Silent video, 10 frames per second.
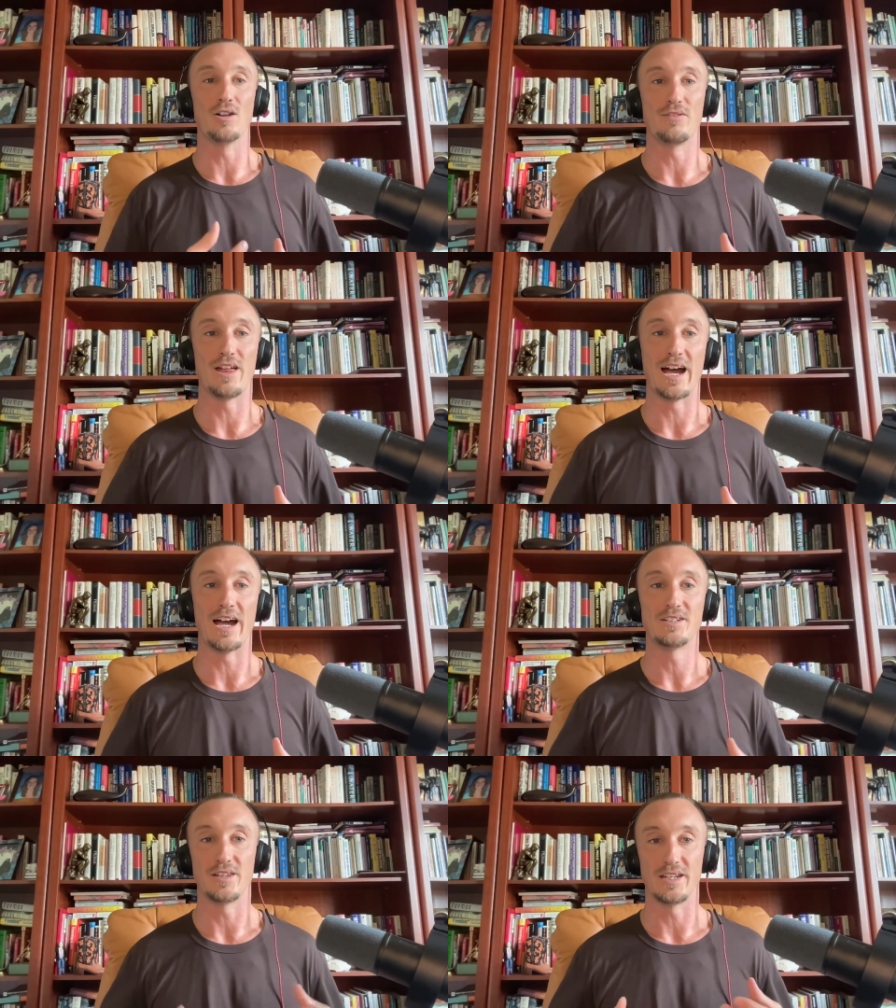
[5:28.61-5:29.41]
of
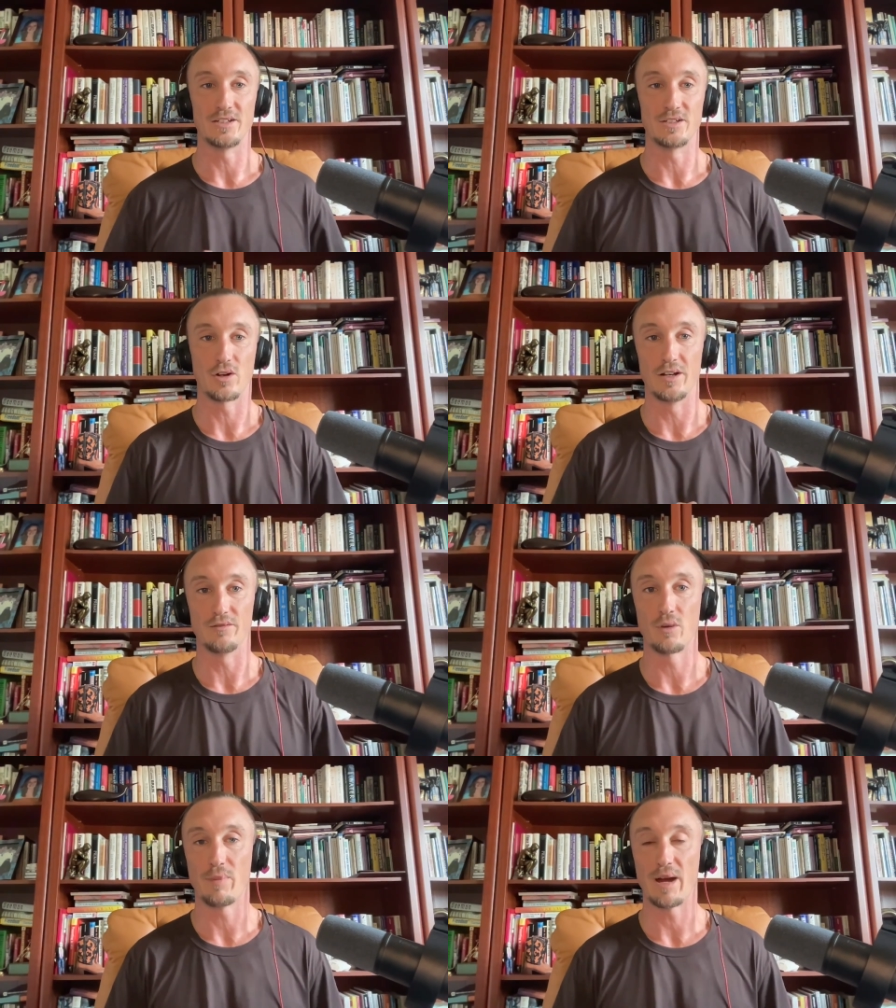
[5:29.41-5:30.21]
that to the
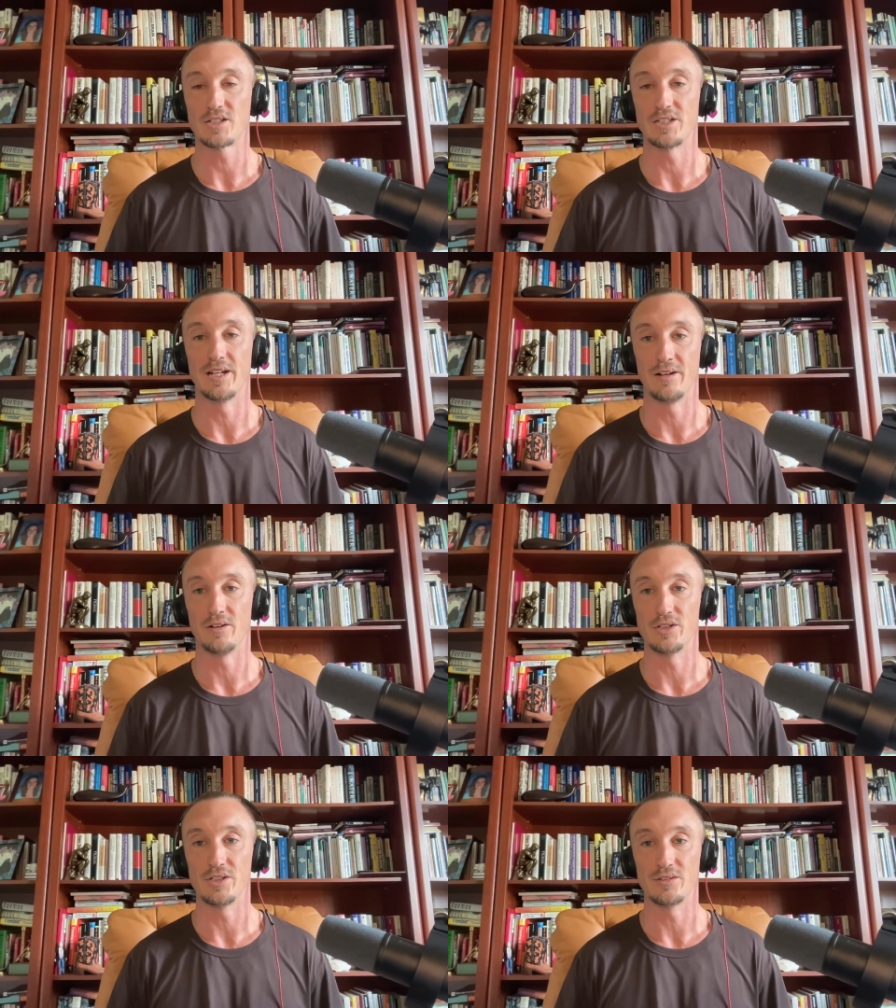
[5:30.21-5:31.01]
integrative compassionate
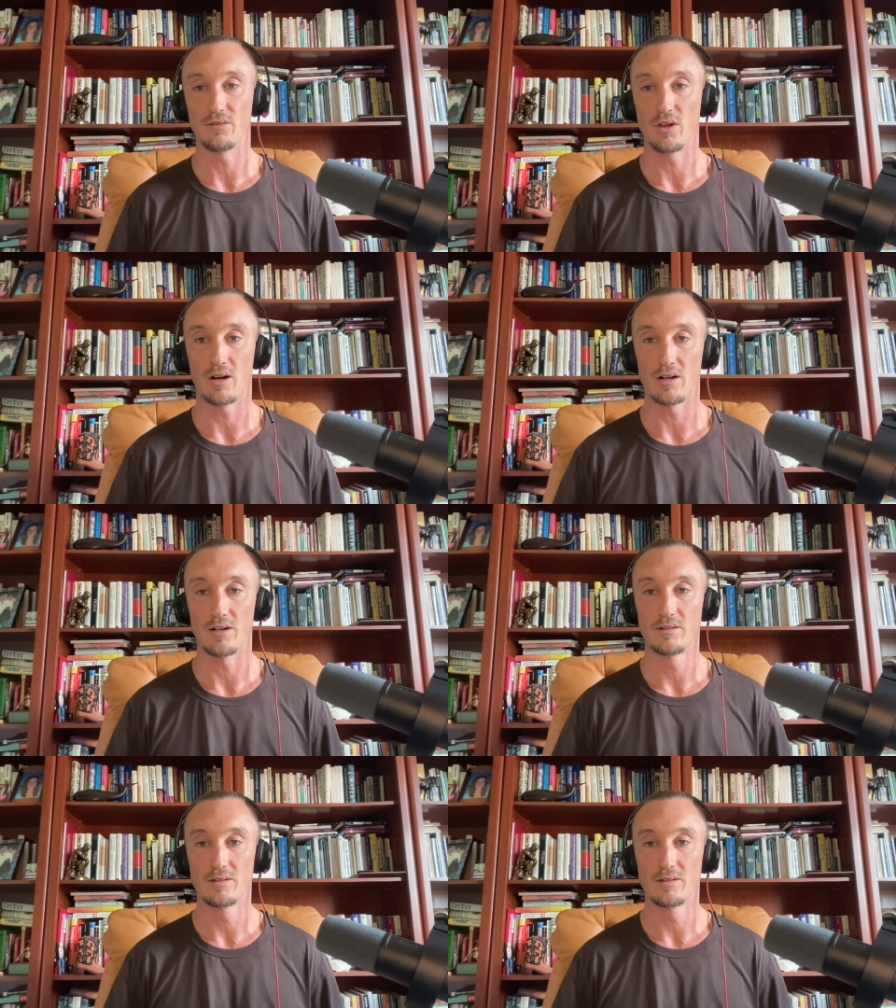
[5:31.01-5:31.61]
energies of the heart.